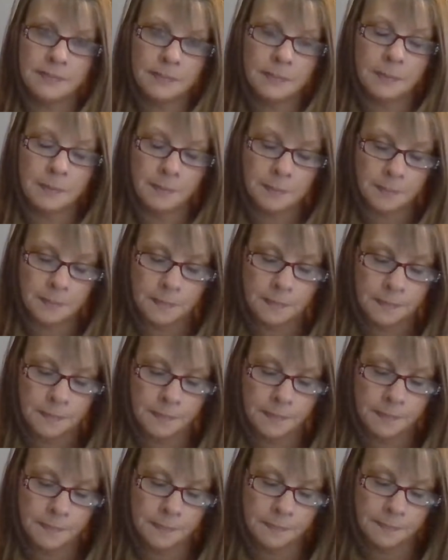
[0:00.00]

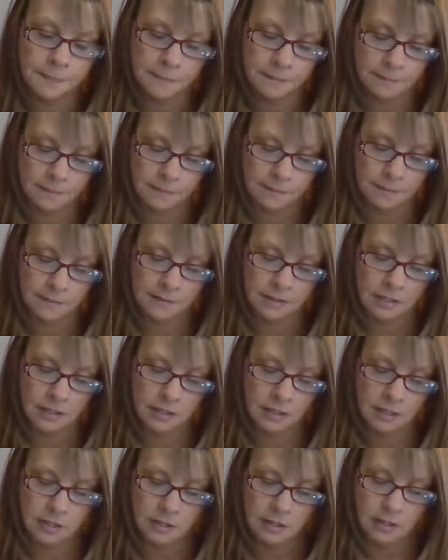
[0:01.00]

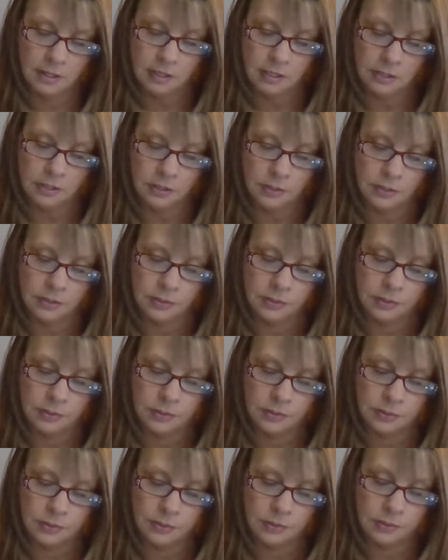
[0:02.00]

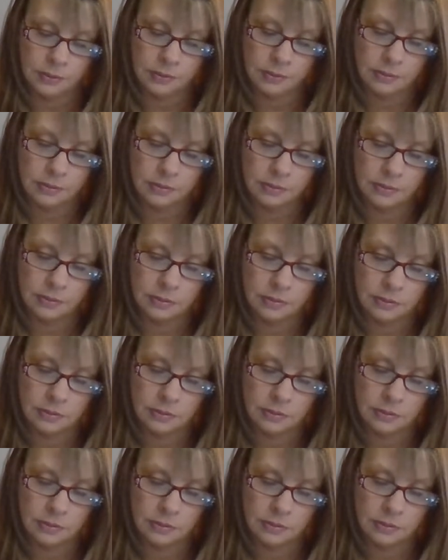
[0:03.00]
Nobody speaks.